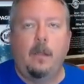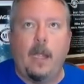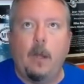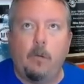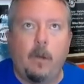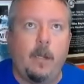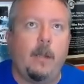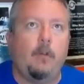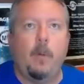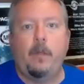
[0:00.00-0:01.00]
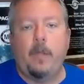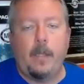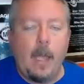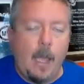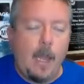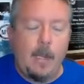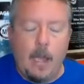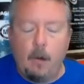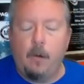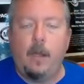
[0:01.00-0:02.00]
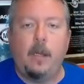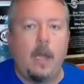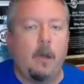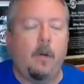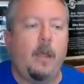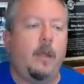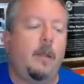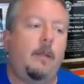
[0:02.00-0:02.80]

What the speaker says: Everybody's like, yay, downgraded.